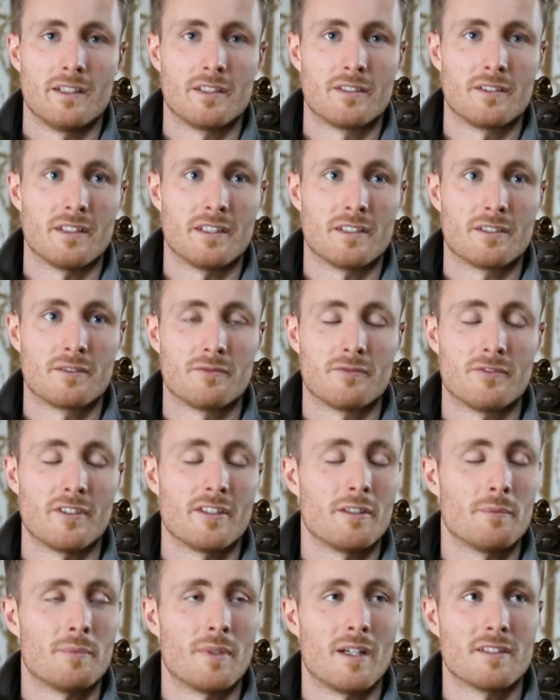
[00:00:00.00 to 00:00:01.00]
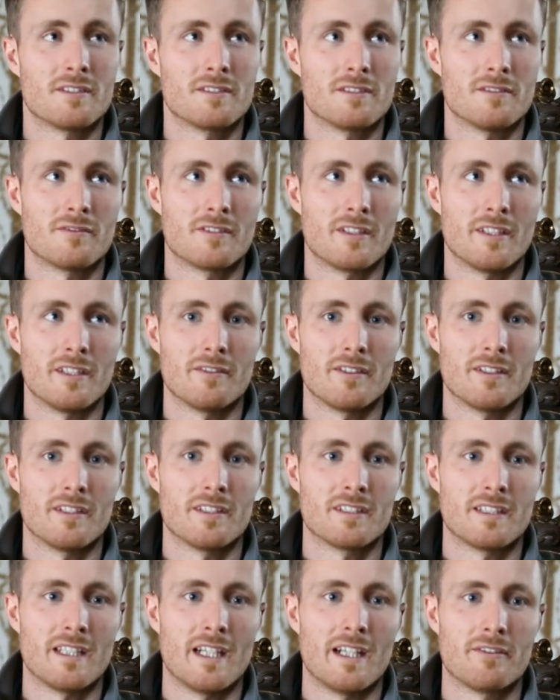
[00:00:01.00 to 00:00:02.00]
it's very positive kind of
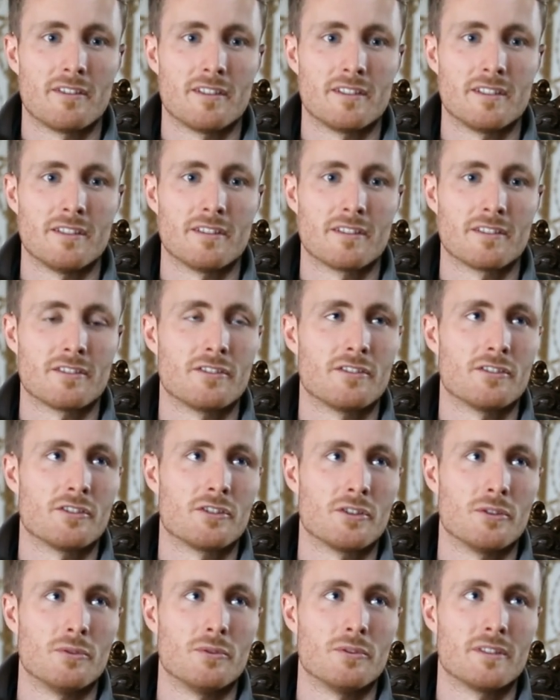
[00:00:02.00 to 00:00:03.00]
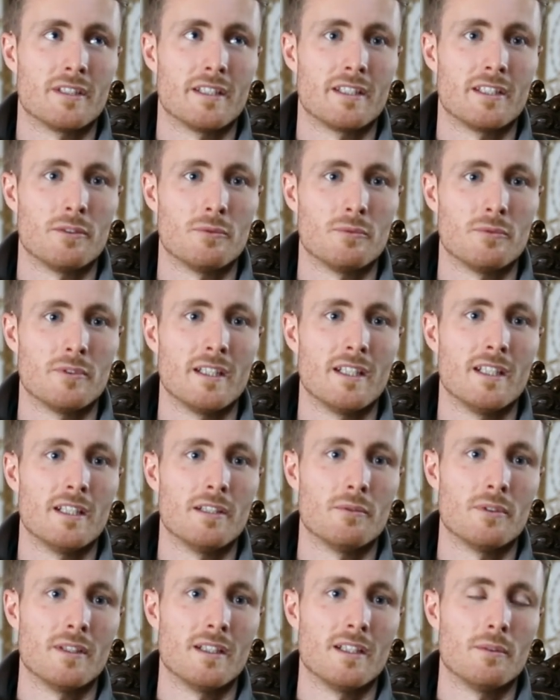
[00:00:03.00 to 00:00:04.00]
on the staff that's here, because it just shows that they
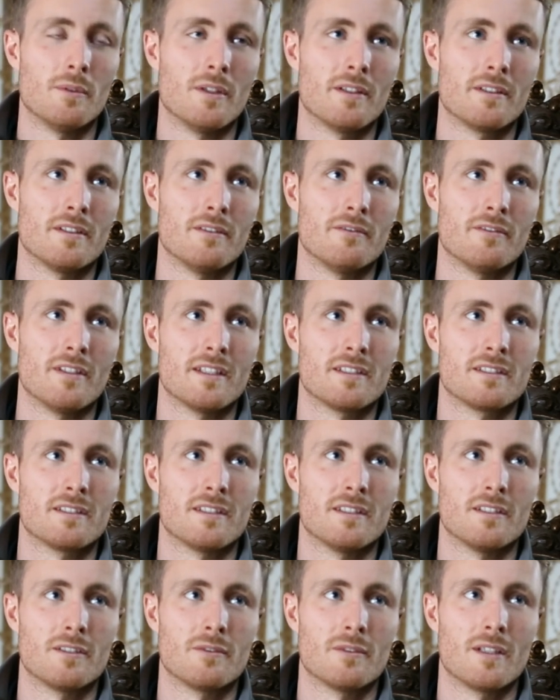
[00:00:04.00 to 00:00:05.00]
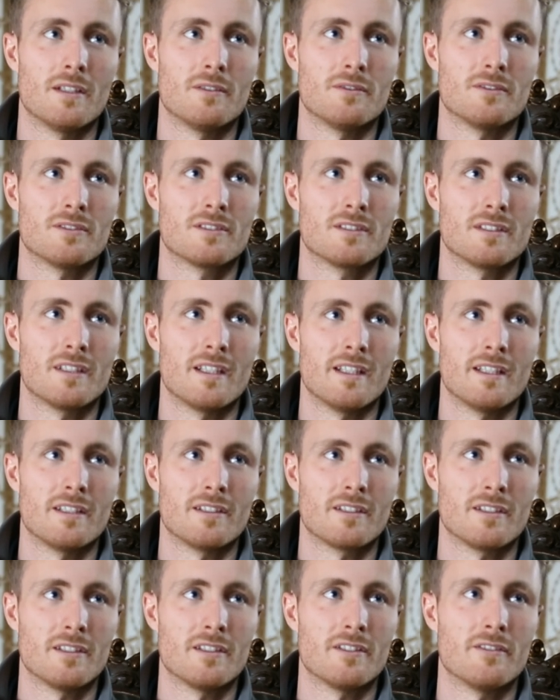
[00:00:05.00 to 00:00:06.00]
really want to invest in the grounds
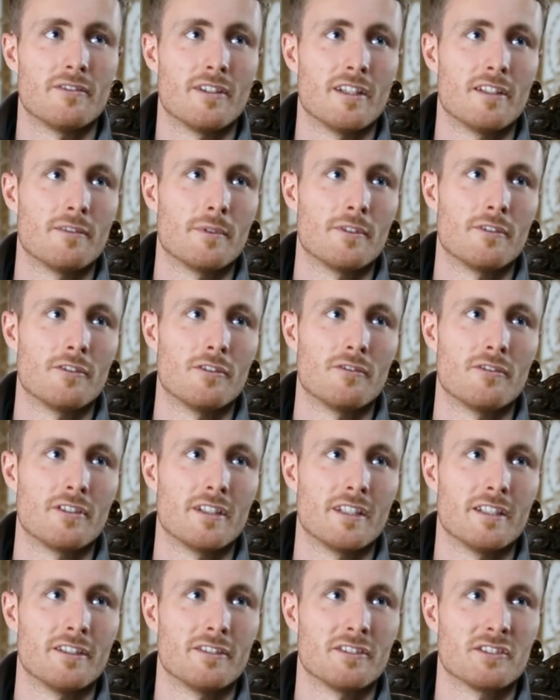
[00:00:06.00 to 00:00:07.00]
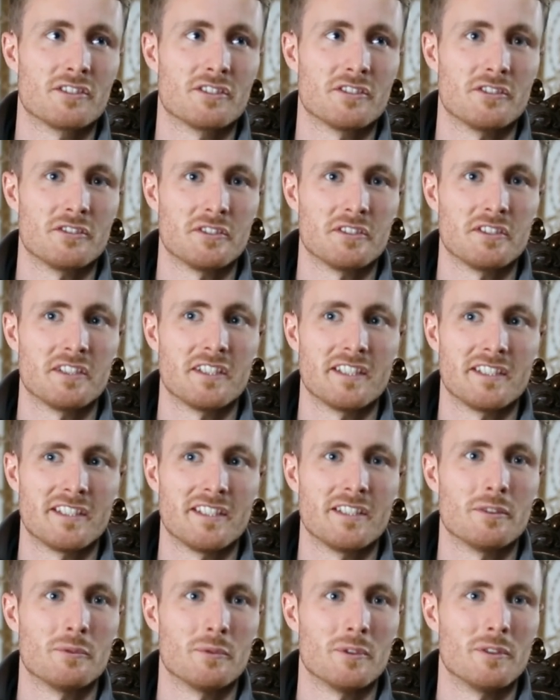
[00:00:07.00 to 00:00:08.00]
and kind of develop it over the years. So I
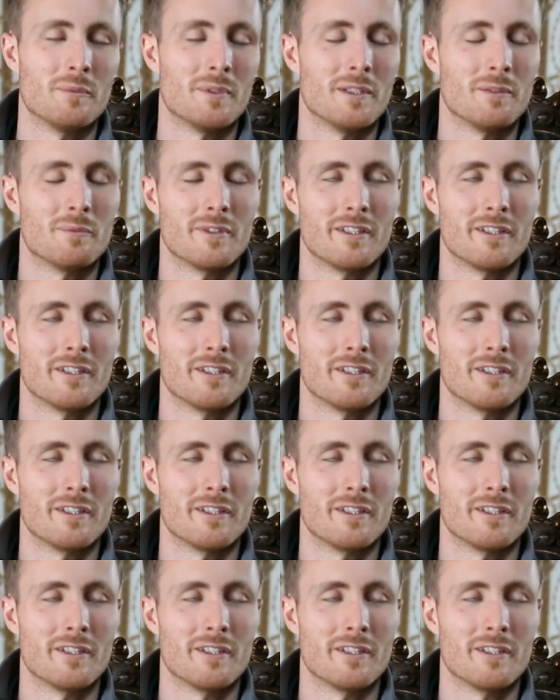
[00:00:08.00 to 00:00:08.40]
think it will be